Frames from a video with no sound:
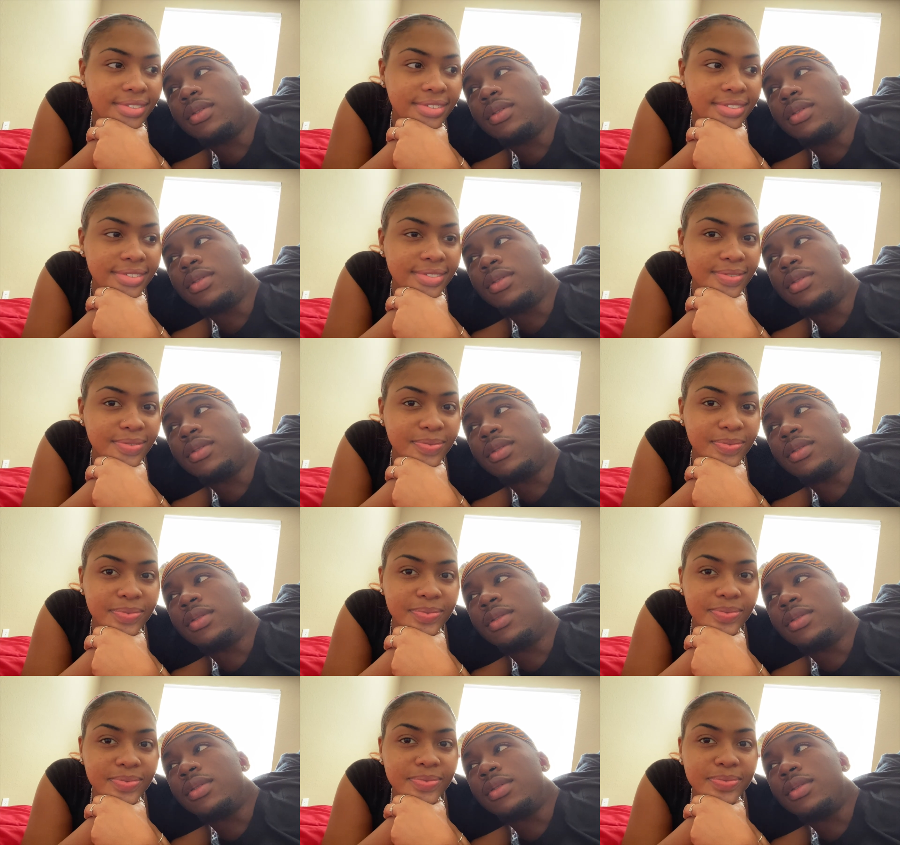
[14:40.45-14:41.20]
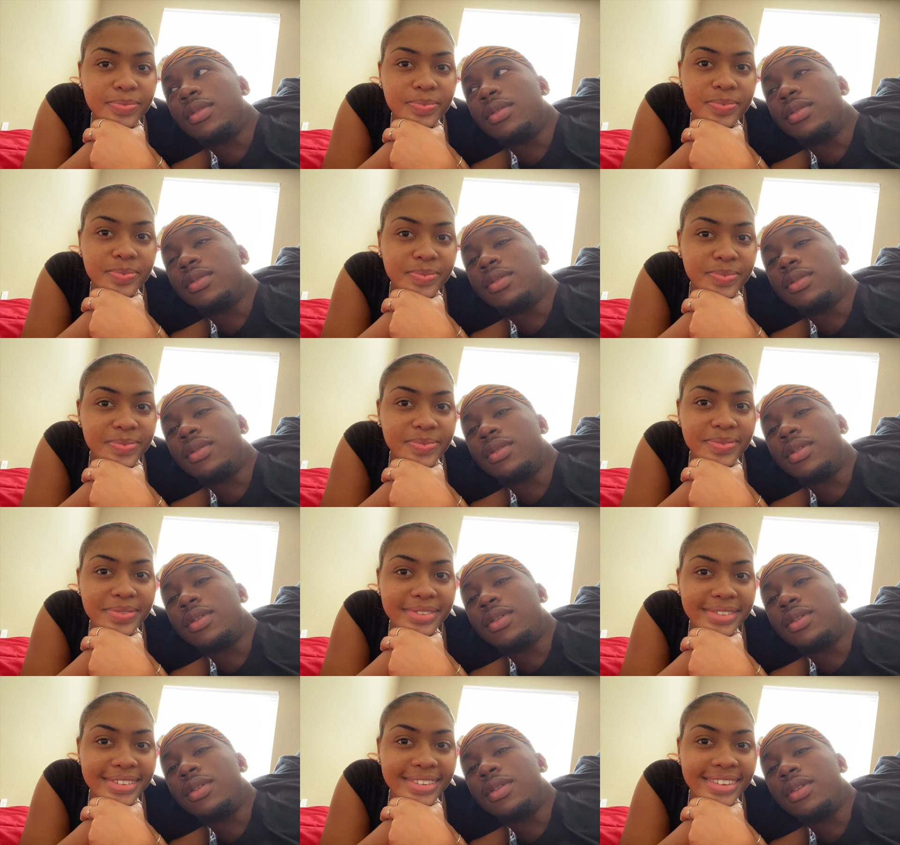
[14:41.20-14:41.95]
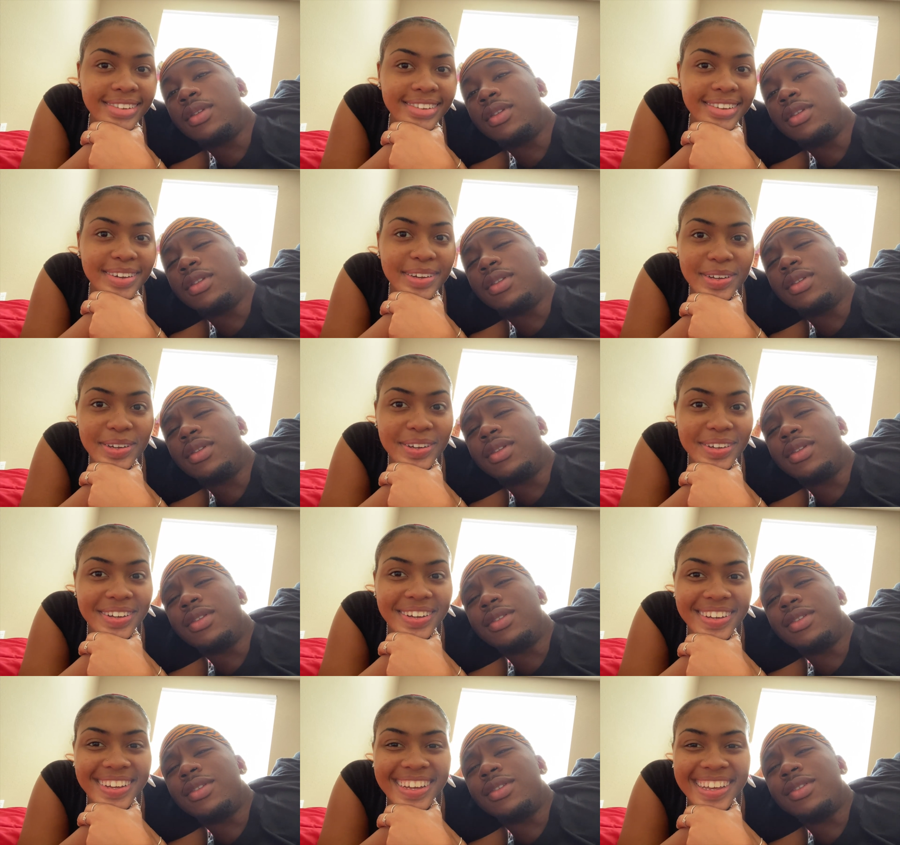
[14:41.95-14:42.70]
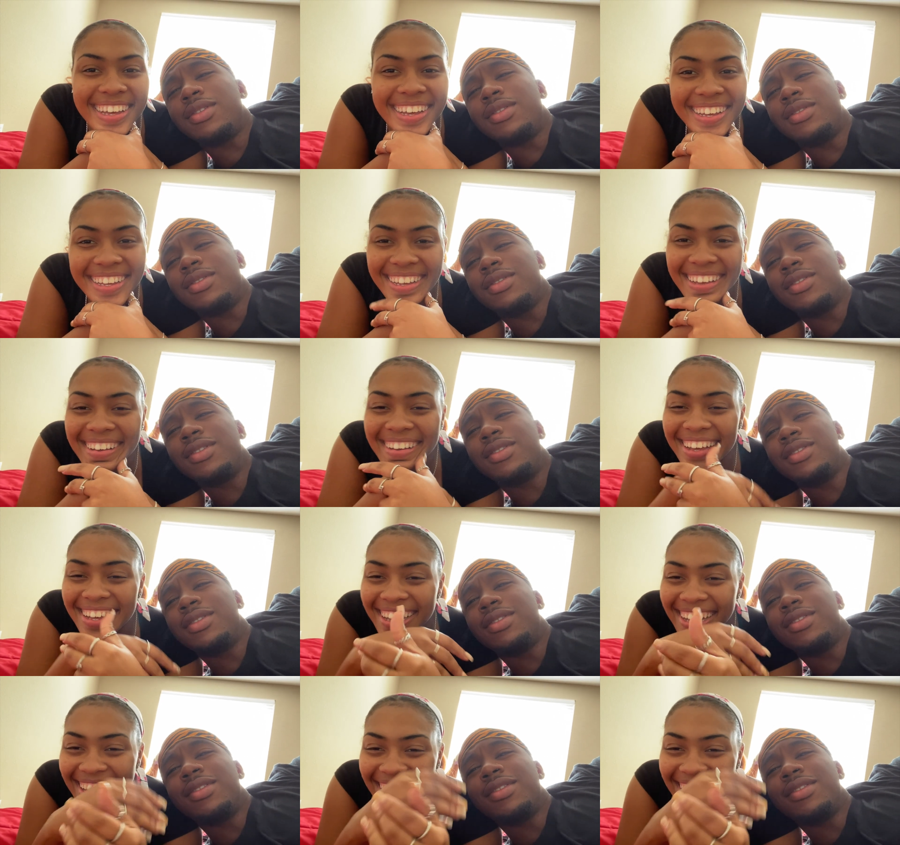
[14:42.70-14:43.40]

Nobody speaks.